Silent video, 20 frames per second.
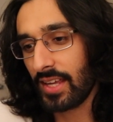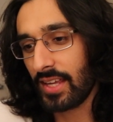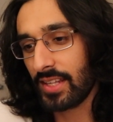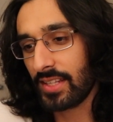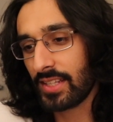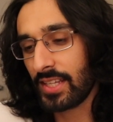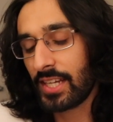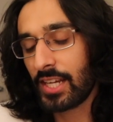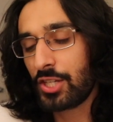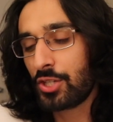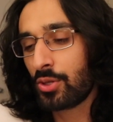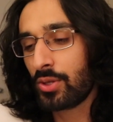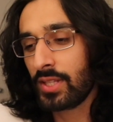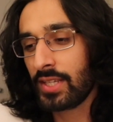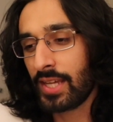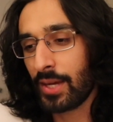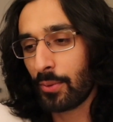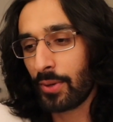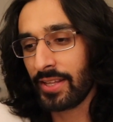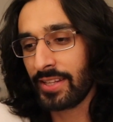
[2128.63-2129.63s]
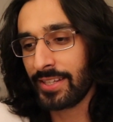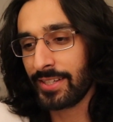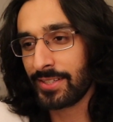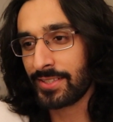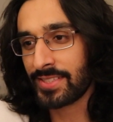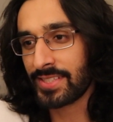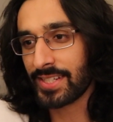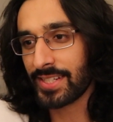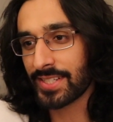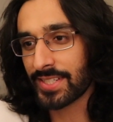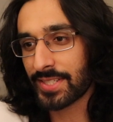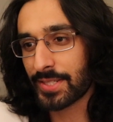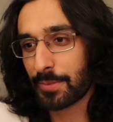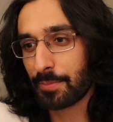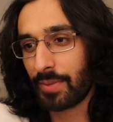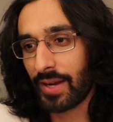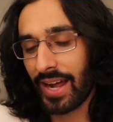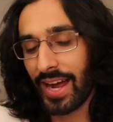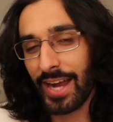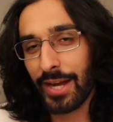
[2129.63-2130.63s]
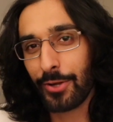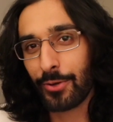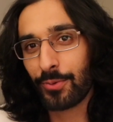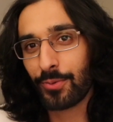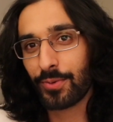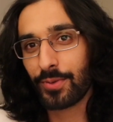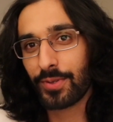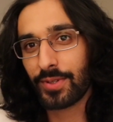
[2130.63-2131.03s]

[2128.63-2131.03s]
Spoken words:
Like I totally get why they exist, but I don't.